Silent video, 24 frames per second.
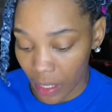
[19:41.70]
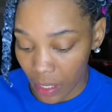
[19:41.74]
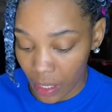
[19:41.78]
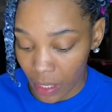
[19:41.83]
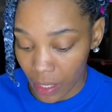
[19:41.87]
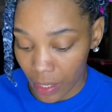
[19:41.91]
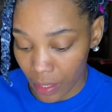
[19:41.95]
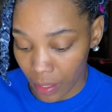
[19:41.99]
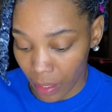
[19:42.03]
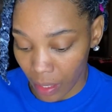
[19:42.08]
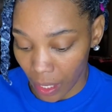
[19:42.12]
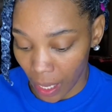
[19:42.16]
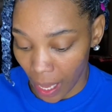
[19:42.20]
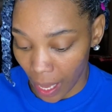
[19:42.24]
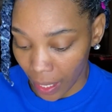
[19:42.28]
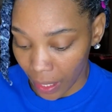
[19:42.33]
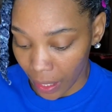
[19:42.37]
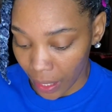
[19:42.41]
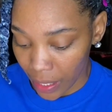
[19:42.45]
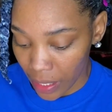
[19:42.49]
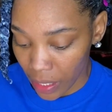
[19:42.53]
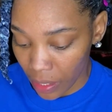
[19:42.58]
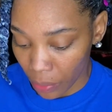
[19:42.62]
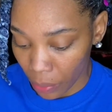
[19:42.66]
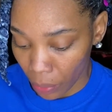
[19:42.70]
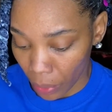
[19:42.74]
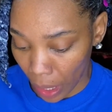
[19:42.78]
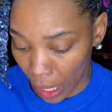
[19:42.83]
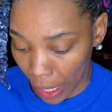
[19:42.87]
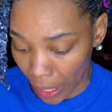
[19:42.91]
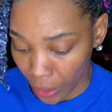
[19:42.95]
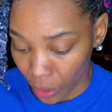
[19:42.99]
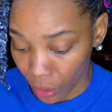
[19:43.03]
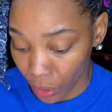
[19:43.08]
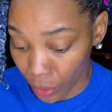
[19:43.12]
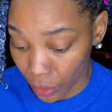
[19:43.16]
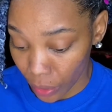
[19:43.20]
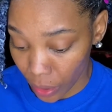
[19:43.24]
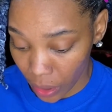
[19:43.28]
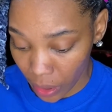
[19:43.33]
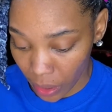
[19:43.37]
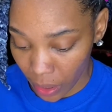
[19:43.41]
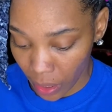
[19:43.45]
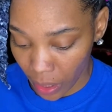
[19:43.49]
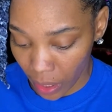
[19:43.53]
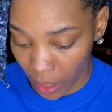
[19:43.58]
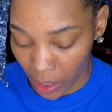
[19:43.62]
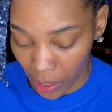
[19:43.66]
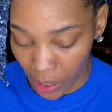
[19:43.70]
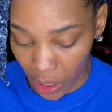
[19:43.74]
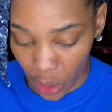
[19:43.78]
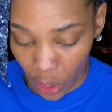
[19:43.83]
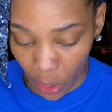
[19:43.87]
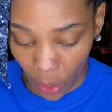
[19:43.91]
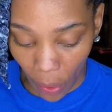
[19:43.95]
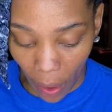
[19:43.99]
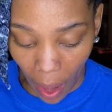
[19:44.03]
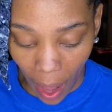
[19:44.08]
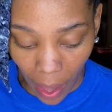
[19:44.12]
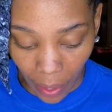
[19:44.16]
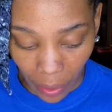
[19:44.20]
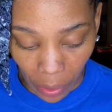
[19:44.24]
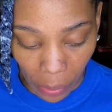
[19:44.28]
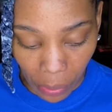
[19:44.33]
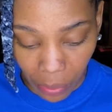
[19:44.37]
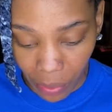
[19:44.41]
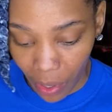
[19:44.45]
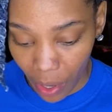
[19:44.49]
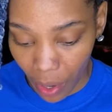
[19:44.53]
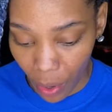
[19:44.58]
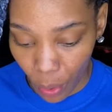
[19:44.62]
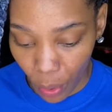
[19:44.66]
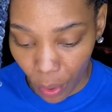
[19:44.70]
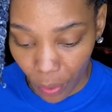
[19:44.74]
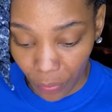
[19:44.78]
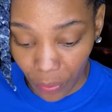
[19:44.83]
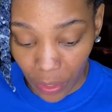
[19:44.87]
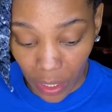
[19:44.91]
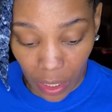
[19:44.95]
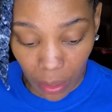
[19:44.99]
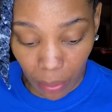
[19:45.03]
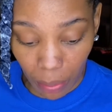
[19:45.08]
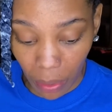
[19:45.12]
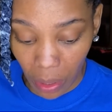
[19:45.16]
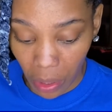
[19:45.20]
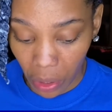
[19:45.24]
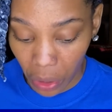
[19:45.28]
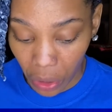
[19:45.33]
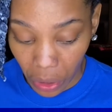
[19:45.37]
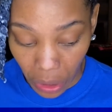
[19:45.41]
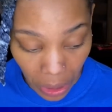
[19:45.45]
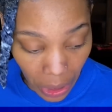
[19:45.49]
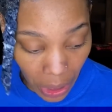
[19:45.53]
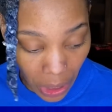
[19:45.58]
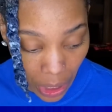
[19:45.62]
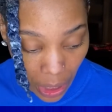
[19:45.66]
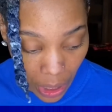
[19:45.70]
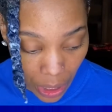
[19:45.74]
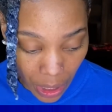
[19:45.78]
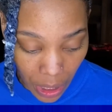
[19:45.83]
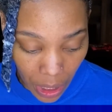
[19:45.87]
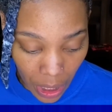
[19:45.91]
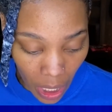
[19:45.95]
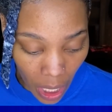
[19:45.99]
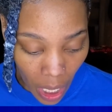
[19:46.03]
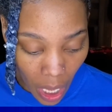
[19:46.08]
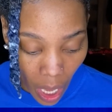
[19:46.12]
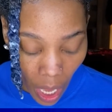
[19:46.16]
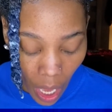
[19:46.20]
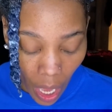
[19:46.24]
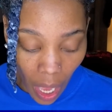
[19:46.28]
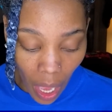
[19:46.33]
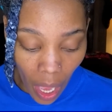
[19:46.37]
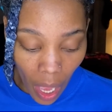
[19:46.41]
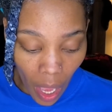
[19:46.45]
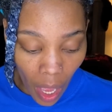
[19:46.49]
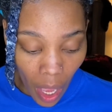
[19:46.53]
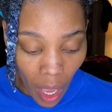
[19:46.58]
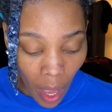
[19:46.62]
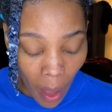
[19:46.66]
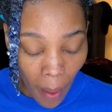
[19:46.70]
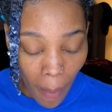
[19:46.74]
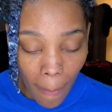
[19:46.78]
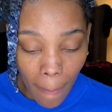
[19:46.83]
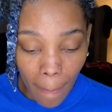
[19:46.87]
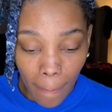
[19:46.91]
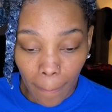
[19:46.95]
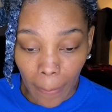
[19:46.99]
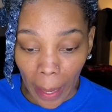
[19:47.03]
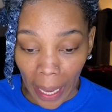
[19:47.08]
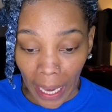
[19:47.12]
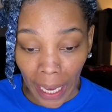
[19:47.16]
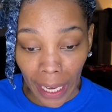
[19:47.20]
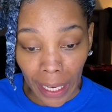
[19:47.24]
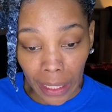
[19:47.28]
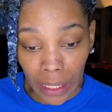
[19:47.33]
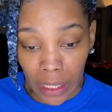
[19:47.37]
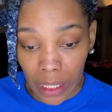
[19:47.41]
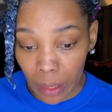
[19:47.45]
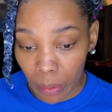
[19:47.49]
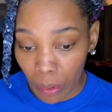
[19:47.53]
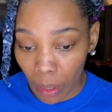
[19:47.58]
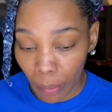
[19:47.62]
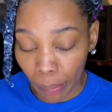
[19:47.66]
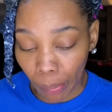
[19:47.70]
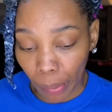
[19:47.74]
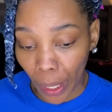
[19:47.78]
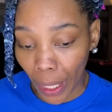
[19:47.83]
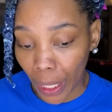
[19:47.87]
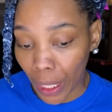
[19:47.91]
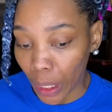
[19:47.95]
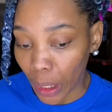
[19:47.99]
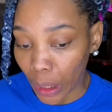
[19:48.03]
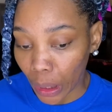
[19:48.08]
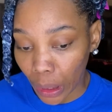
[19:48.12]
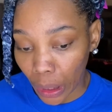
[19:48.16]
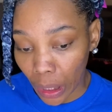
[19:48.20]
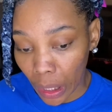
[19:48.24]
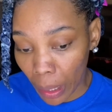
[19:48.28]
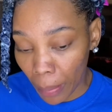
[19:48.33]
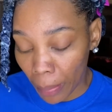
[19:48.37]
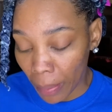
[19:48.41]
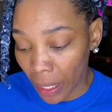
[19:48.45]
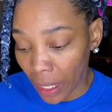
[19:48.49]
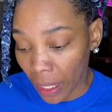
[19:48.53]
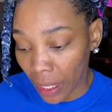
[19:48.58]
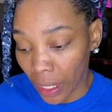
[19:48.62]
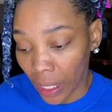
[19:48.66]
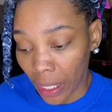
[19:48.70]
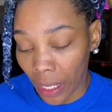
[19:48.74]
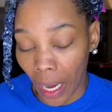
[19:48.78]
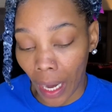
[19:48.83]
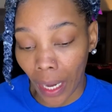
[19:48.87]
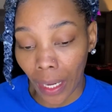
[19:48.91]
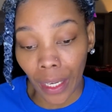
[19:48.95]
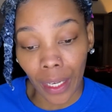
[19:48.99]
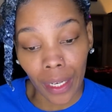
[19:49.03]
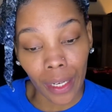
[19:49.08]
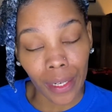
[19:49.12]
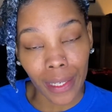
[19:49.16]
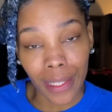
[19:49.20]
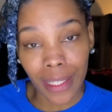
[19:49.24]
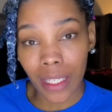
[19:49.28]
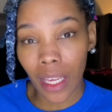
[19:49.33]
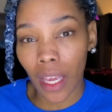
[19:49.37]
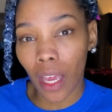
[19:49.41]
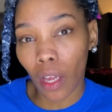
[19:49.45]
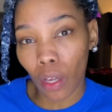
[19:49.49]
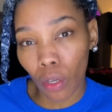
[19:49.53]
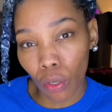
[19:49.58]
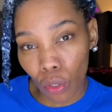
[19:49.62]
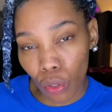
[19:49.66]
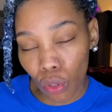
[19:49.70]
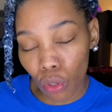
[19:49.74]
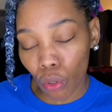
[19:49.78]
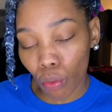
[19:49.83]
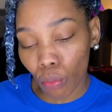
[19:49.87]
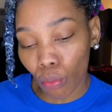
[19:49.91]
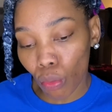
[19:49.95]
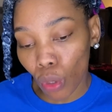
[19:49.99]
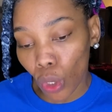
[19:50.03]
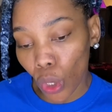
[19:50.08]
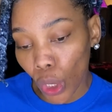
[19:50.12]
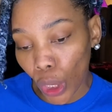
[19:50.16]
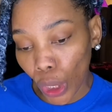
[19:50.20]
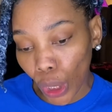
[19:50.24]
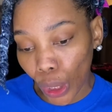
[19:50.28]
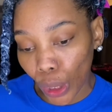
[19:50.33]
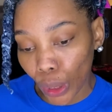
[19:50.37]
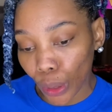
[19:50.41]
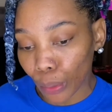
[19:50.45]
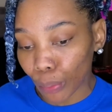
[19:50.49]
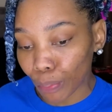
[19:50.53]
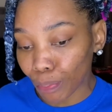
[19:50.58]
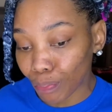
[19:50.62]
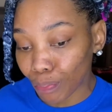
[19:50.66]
is a lot less than what I usually get, so I don't know if it's because my hair has been braided up and I need to detangle some more,